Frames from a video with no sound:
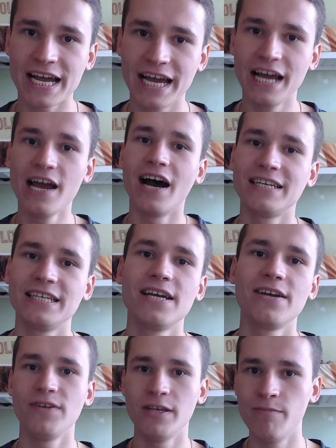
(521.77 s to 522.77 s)
get
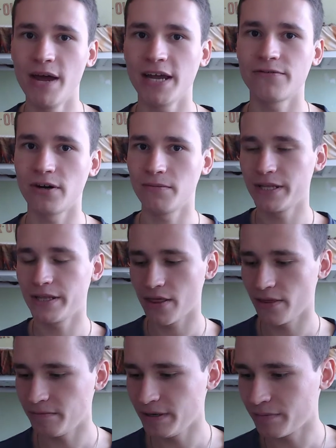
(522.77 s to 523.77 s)
feedback from another
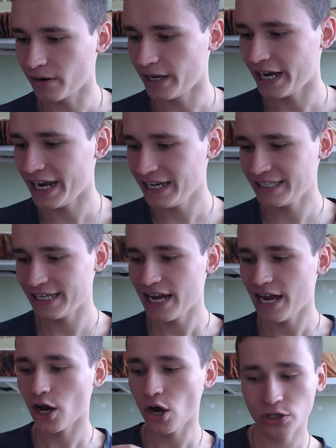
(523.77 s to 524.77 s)
people and
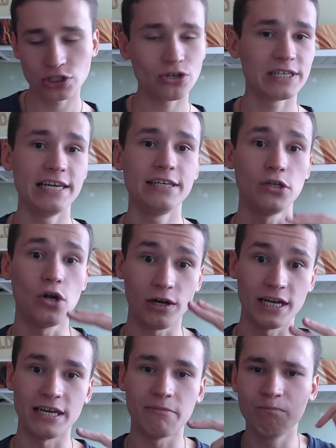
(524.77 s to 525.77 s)
consciously
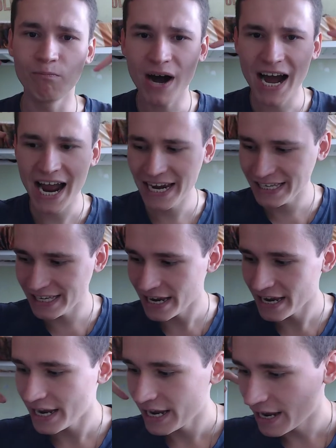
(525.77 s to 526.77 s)
talking mind
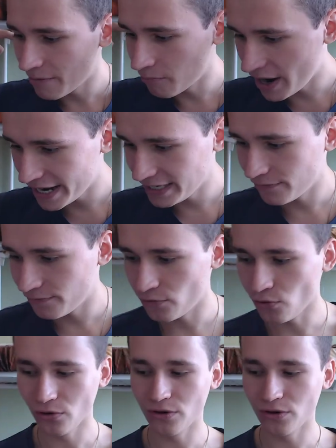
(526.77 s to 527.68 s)
mindful